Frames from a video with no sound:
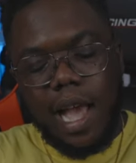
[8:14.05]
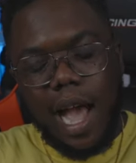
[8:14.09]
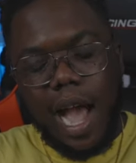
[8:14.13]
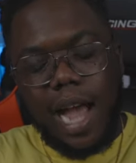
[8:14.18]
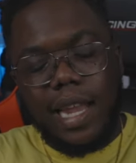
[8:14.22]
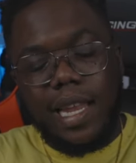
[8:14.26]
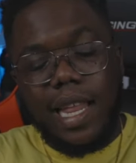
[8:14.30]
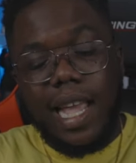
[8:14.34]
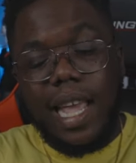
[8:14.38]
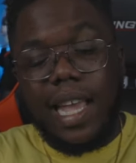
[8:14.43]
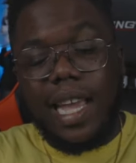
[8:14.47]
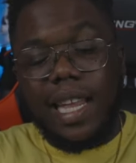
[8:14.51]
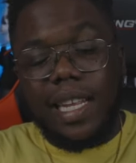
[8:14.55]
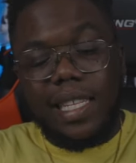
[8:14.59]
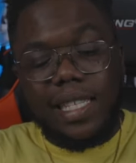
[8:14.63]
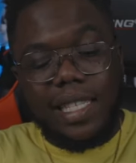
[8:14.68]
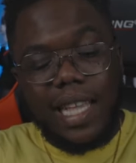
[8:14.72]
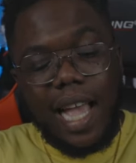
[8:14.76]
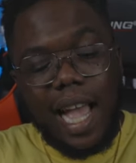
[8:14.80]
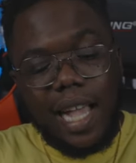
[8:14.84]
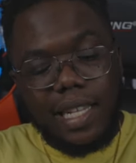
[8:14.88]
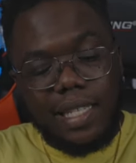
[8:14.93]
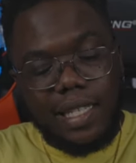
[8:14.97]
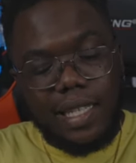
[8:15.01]
I did get a
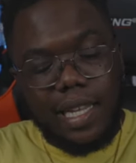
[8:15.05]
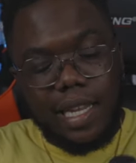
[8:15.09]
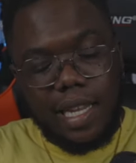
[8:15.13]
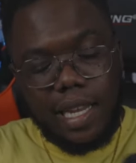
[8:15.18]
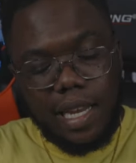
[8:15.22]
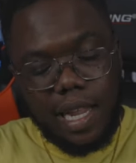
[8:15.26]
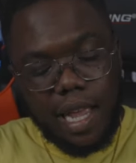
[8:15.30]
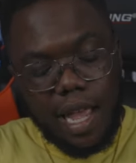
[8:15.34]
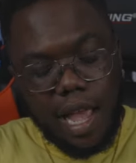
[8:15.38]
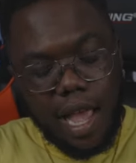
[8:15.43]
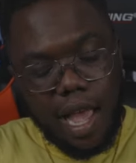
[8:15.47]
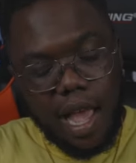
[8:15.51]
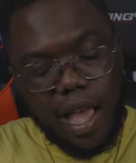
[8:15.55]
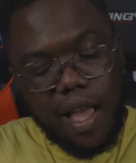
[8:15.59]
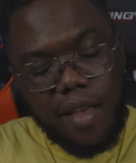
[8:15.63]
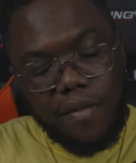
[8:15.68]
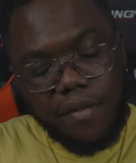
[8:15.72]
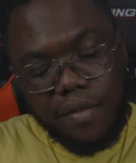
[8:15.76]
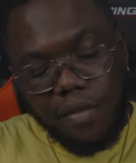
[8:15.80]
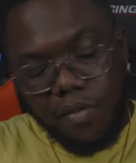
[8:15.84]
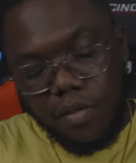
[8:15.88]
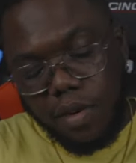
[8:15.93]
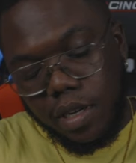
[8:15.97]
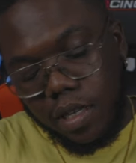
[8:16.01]
size 10 and a
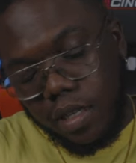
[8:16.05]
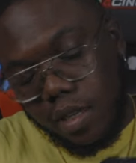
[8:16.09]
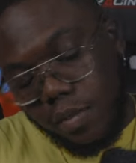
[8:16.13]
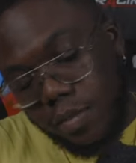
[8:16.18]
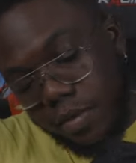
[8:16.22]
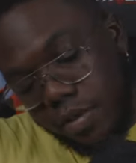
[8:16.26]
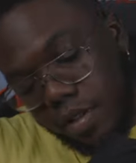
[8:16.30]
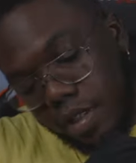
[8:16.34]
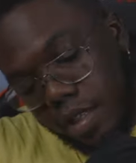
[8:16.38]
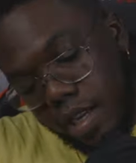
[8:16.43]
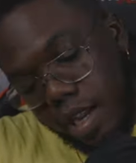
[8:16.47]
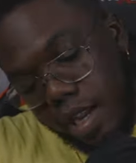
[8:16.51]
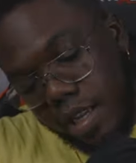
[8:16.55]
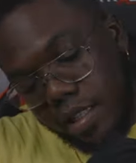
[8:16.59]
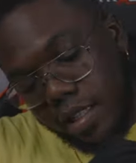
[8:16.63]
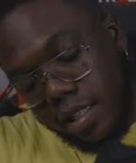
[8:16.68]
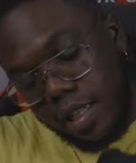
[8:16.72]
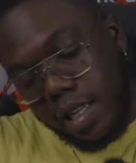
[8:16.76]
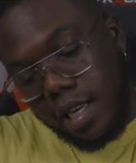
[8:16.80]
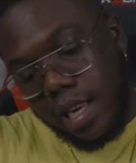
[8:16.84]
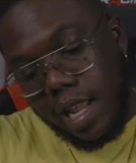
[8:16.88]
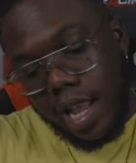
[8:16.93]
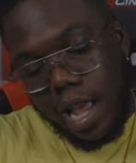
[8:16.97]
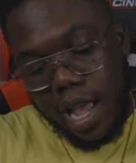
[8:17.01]
half. I want to double check,
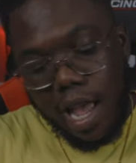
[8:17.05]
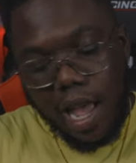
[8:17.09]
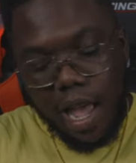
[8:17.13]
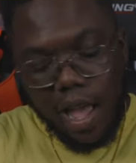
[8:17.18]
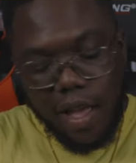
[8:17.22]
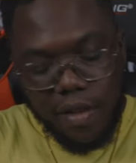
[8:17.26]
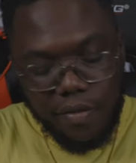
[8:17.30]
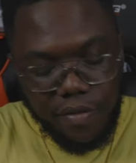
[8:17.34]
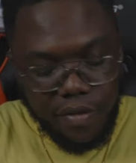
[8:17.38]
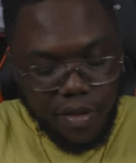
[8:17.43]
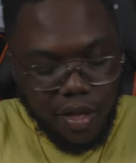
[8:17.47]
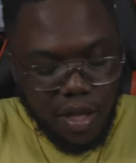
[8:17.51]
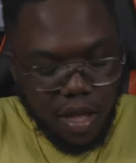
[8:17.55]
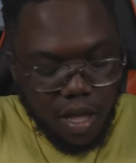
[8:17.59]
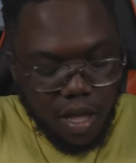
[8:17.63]
10 and a half.